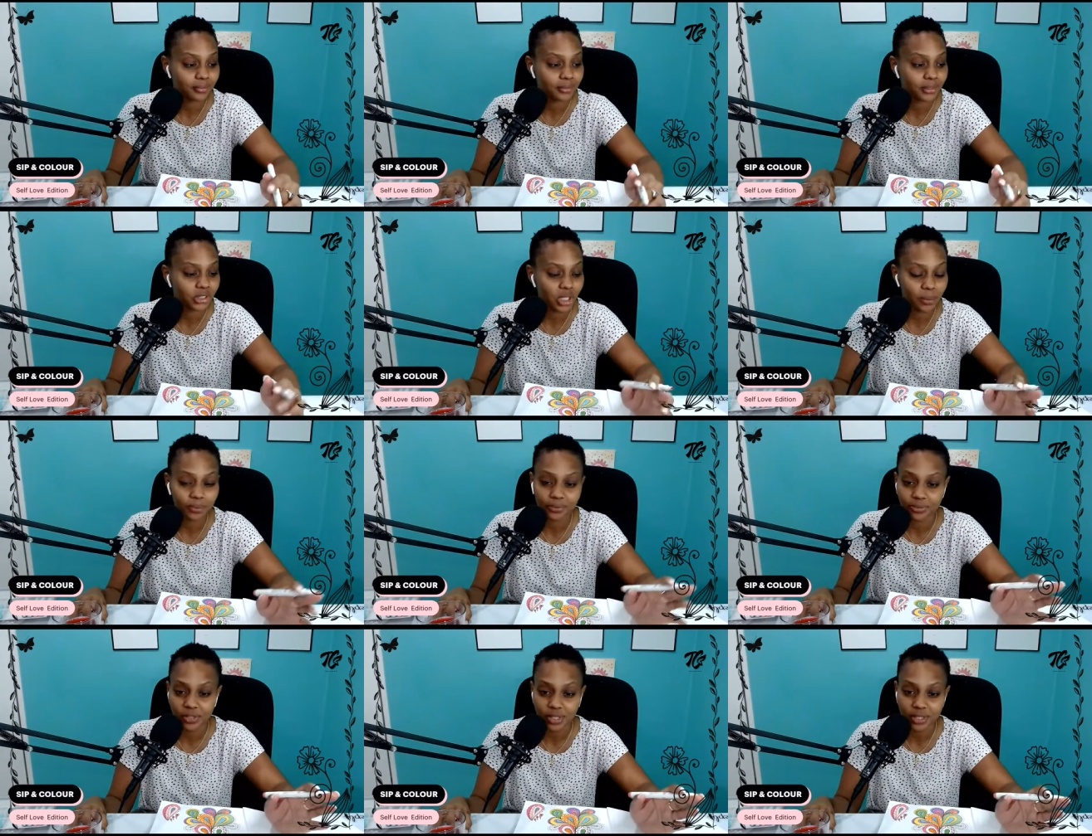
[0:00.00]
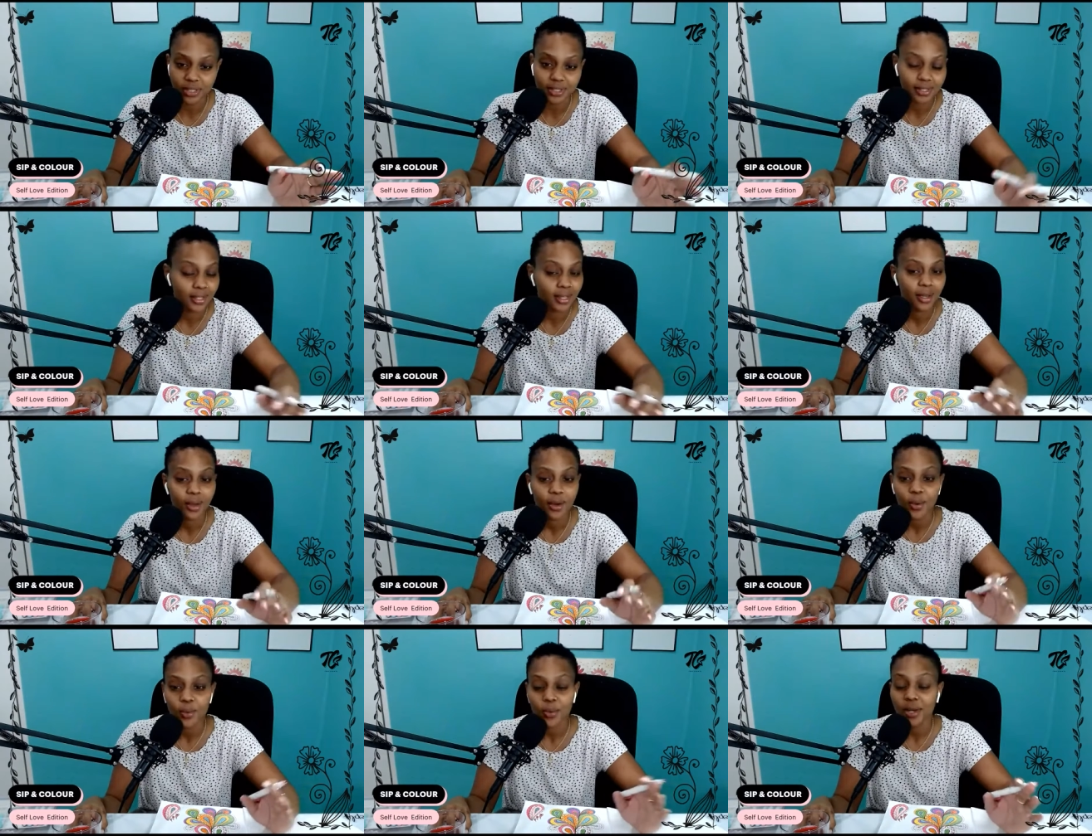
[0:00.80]
rub foot,
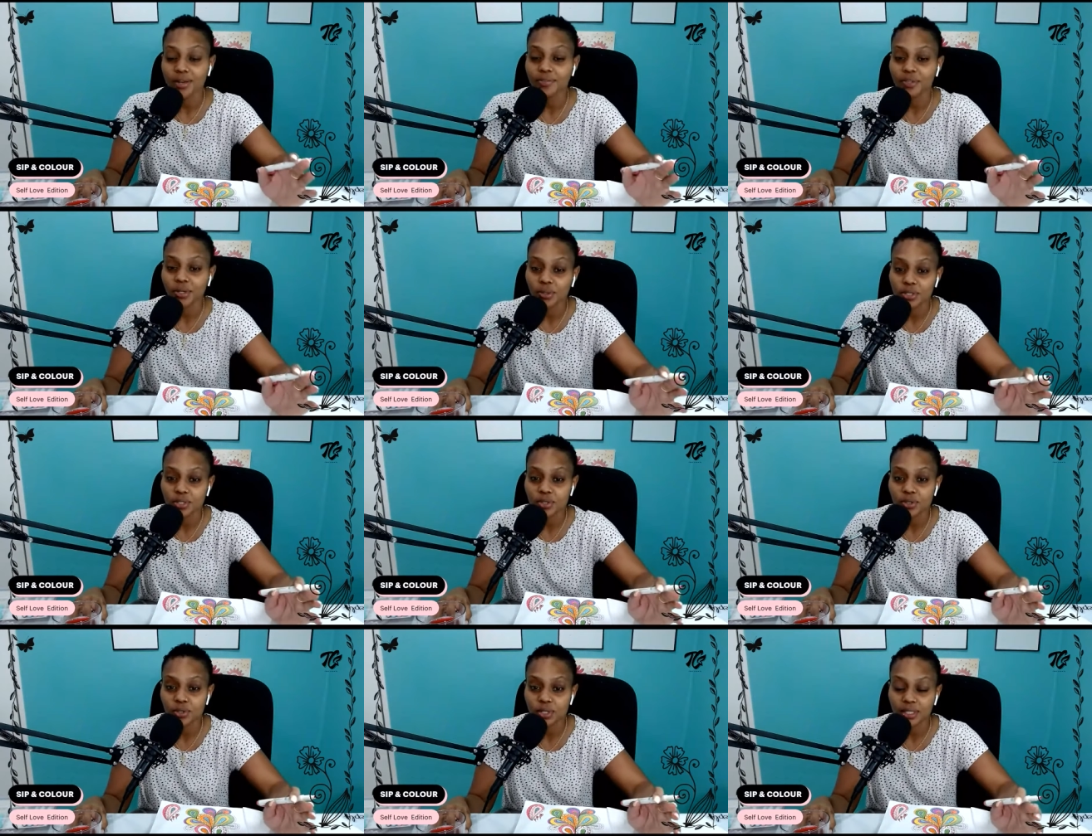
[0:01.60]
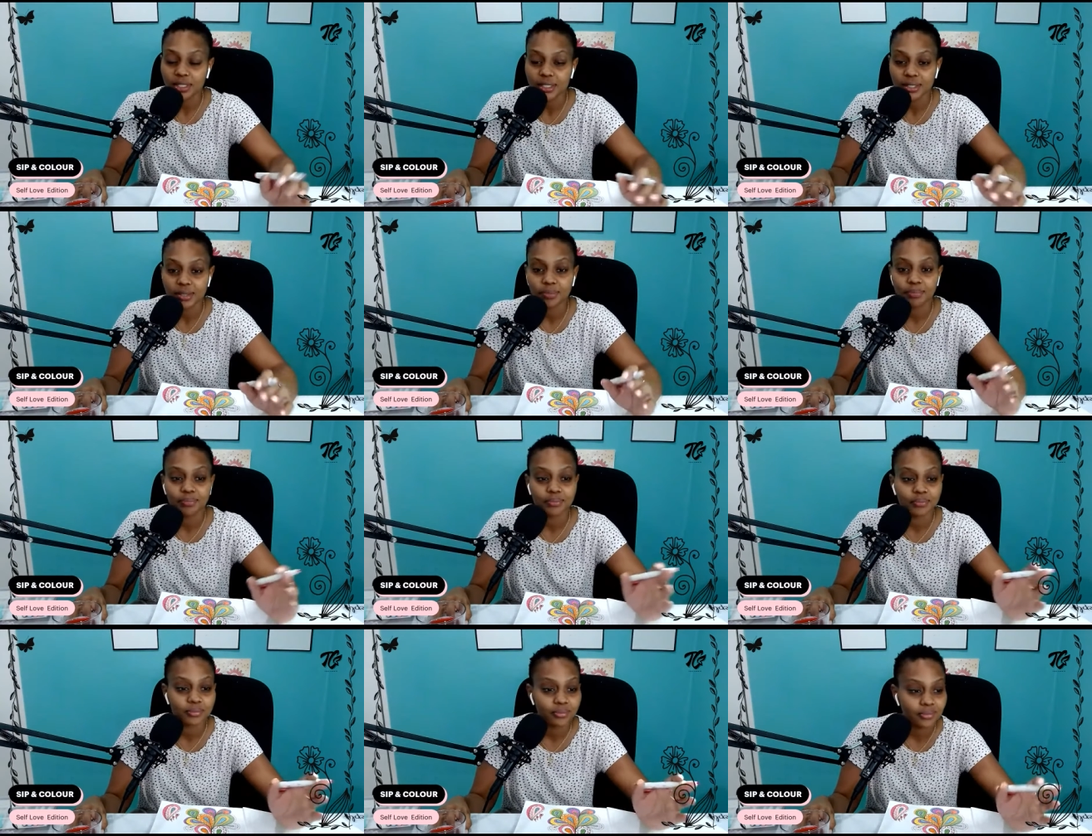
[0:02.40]
whatever you want to call it,
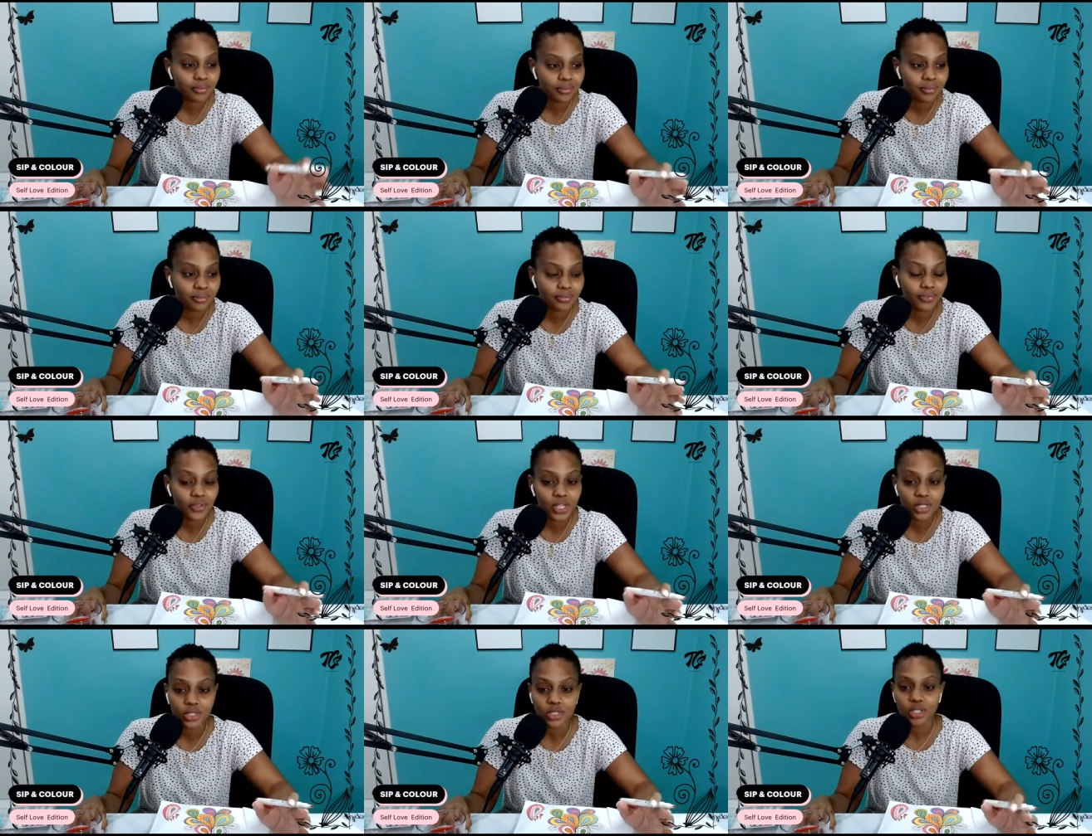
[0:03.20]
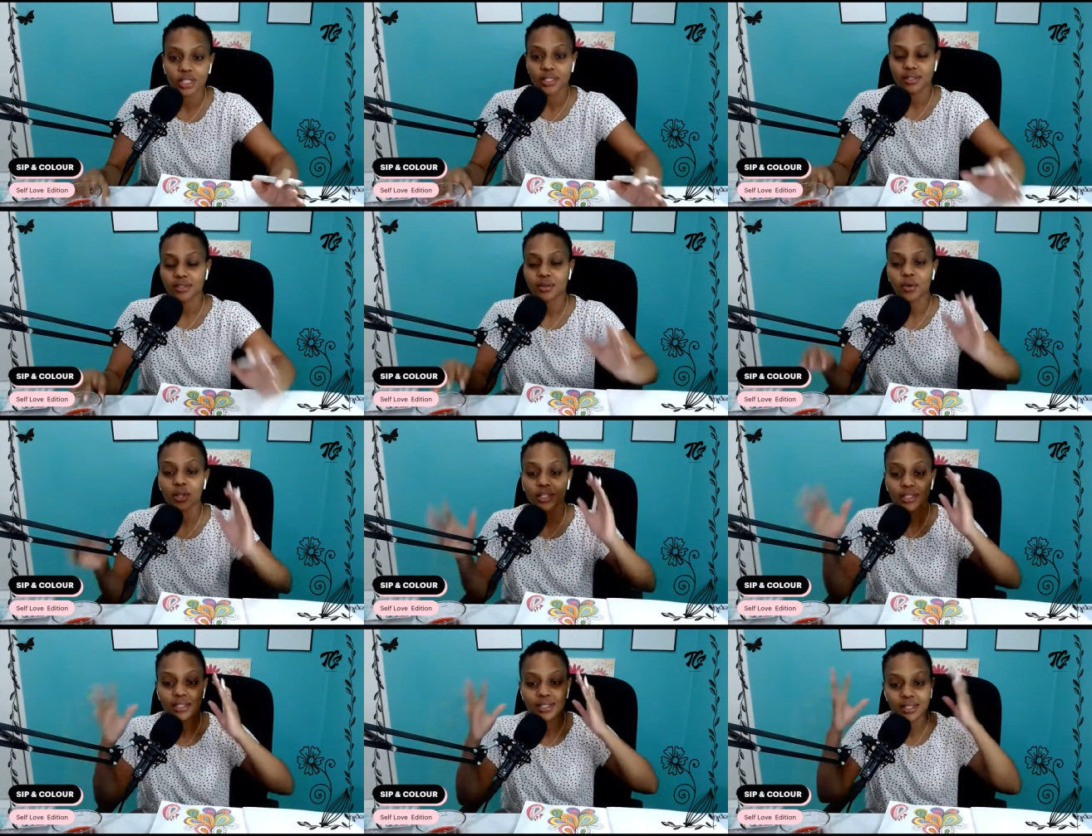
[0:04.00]
facials,
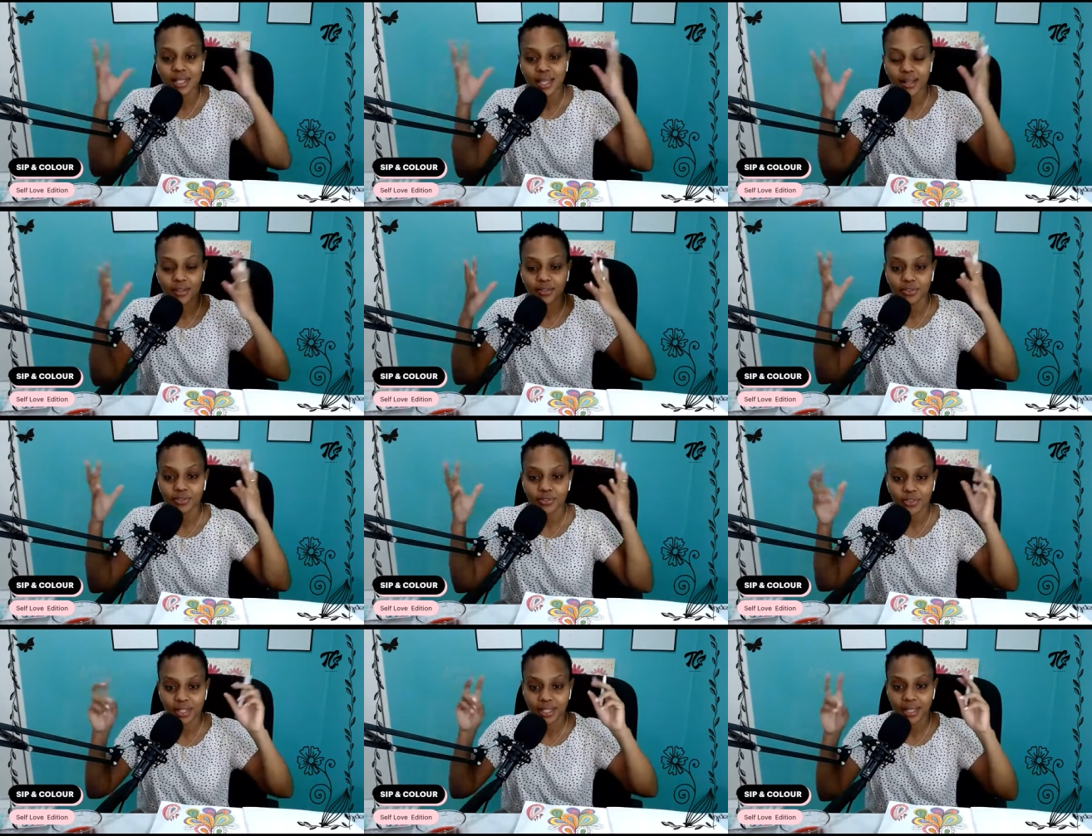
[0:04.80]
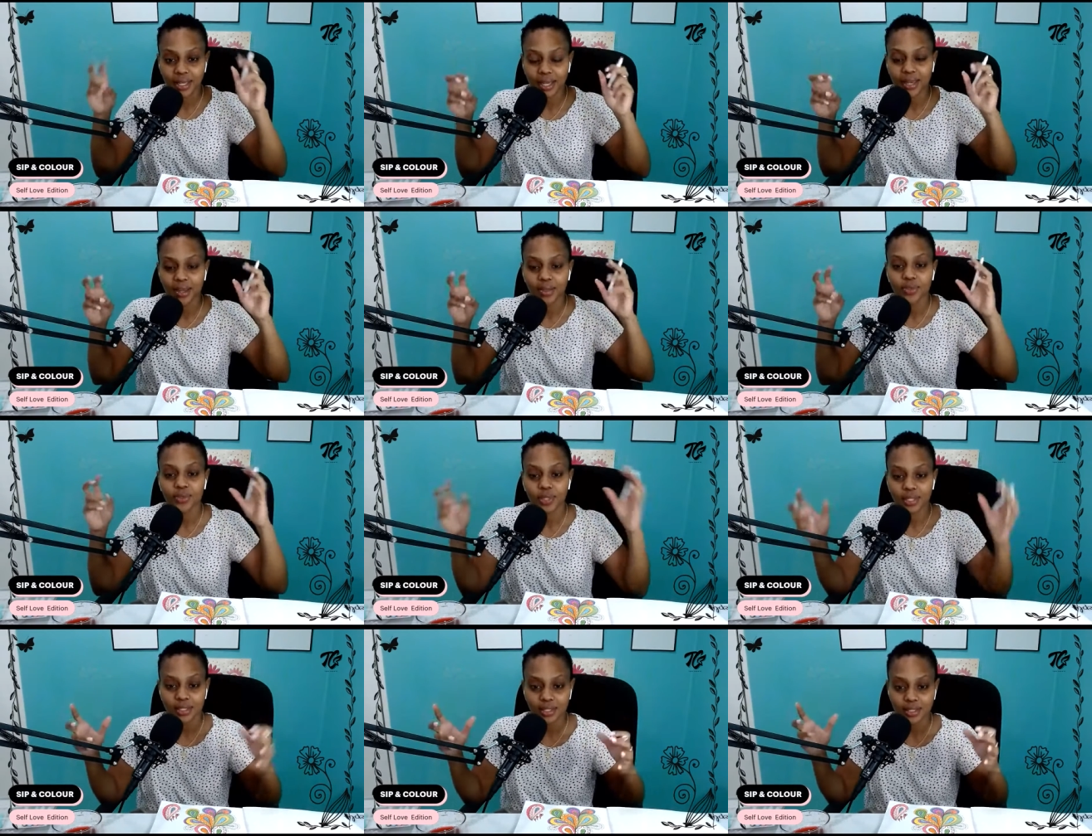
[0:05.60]
all these self care
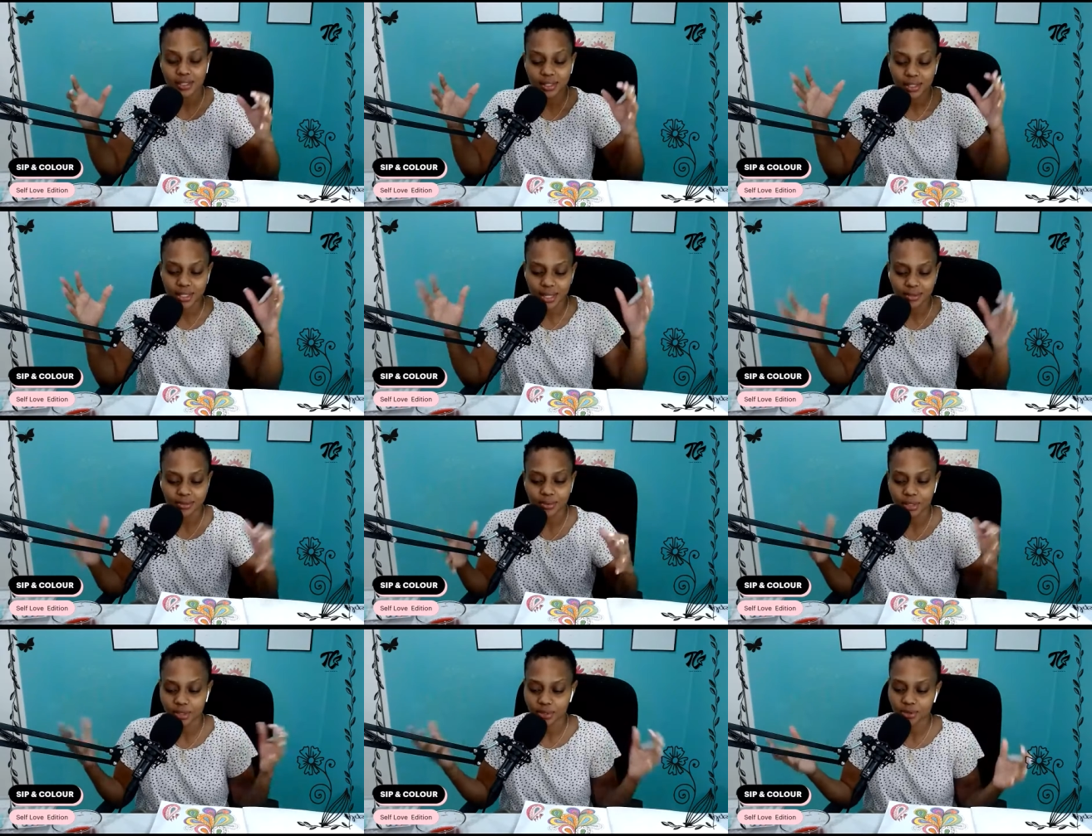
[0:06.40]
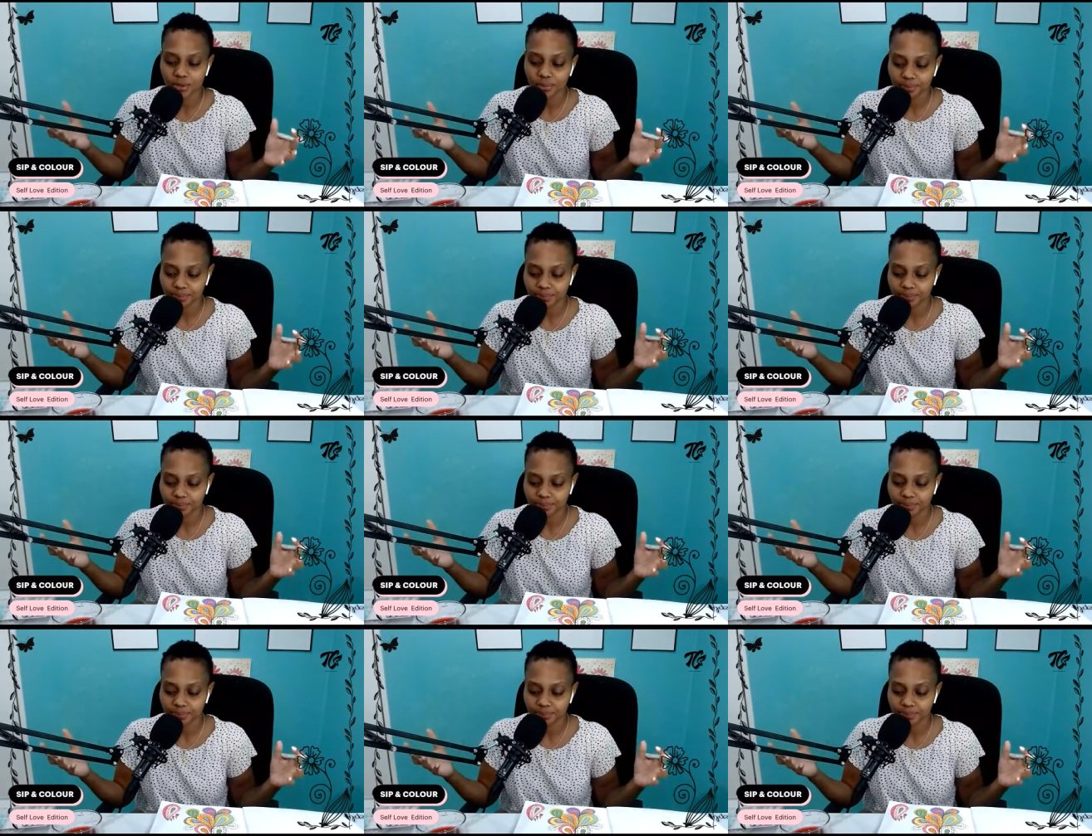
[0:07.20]
things that we do